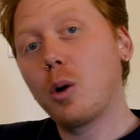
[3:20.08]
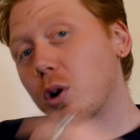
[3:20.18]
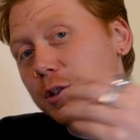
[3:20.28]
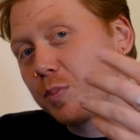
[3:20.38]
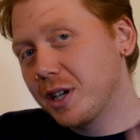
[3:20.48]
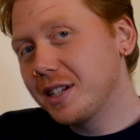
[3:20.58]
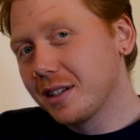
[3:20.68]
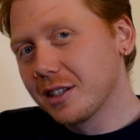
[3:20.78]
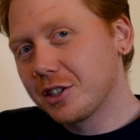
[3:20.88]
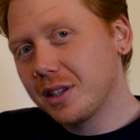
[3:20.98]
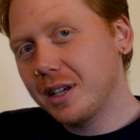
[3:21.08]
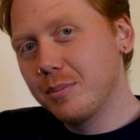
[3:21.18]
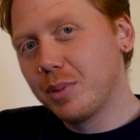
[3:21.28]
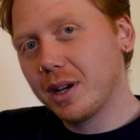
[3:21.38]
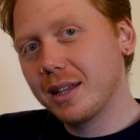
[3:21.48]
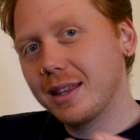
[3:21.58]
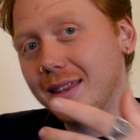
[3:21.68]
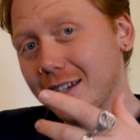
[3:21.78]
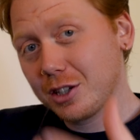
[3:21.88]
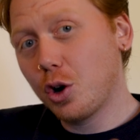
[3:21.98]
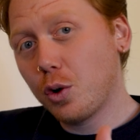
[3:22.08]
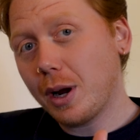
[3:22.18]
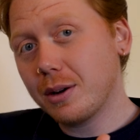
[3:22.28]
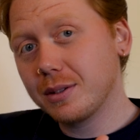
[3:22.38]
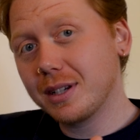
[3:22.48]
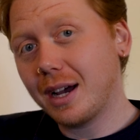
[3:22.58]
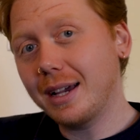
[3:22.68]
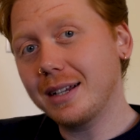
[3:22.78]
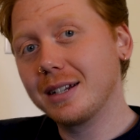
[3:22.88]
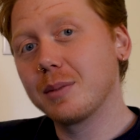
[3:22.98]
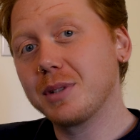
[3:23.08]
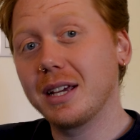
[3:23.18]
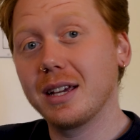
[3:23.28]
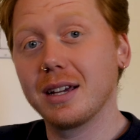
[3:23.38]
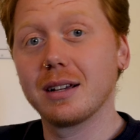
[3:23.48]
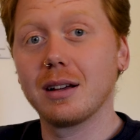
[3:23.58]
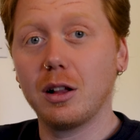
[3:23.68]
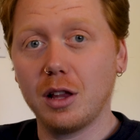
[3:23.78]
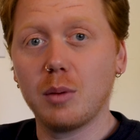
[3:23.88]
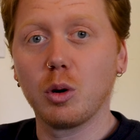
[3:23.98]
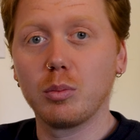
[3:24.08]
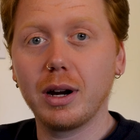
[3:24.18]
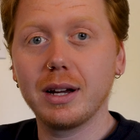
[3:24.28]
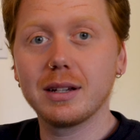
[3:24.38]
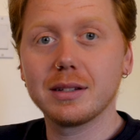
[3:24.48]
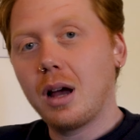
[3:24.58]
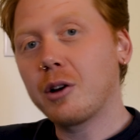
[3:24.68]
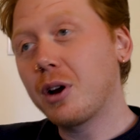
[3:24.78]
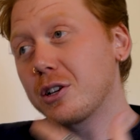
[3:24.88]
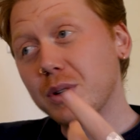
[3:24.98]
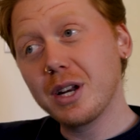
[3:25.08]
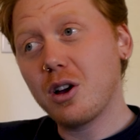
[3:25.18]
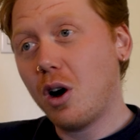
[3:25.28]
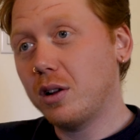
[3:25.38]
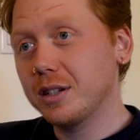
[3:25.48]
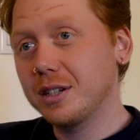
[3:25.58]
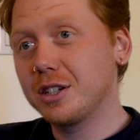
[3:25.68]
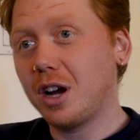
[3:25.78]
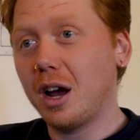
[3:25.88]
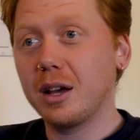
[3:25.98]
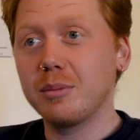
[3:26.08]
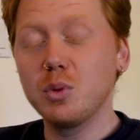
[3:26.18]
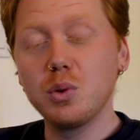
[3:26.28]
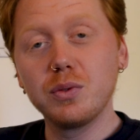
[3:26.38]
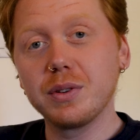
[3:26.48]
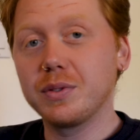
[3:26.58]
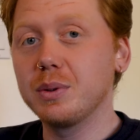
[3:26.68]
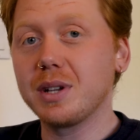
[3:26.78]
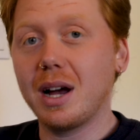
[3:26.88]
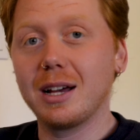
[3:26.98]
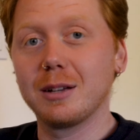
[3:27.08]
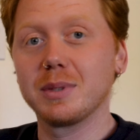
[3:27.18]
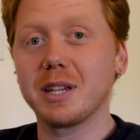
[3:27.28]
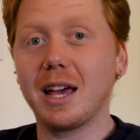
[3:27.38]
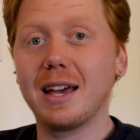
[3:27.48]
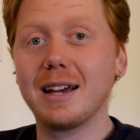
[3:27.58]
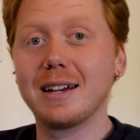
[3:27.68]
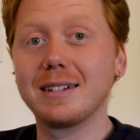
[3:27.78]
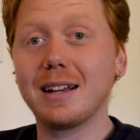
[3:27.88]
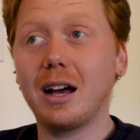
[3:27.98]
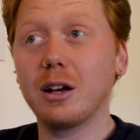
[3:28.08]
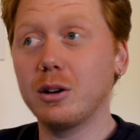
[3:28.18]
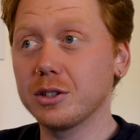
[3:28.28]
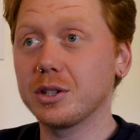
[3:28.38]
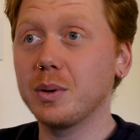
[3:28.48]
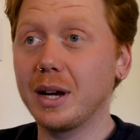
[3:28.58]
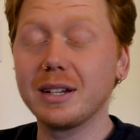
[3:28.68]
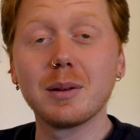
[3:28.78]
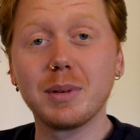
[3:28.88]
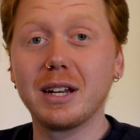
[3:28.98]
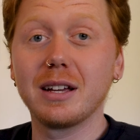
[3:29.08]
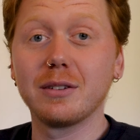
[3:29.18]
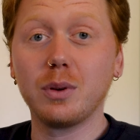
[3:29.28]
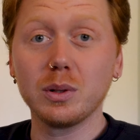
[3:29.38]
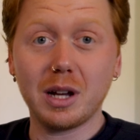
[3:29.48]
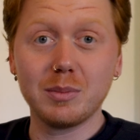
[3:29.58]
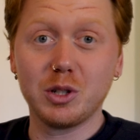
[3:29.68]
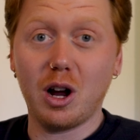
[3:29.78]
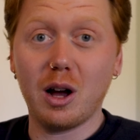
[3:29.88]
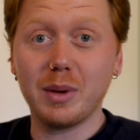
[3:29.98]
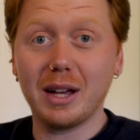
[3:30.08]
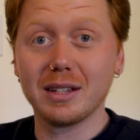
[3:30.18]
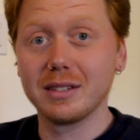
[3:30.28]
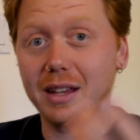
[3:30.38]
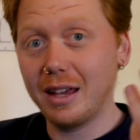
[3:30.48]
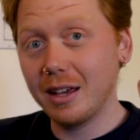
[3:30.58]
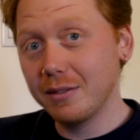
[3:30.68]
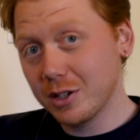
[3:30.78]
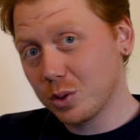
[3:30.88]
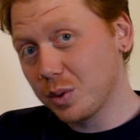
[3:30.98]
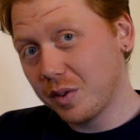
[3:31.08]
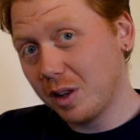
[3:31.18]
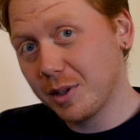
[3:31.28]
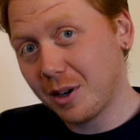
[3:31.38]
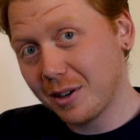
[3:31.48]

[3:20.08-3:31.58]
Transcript: I worked pretty diligently, but this go around, I ended up taking a lot more breaks. I graduated college, I moved a few times, and I also ended up getting a full-time job as a visual development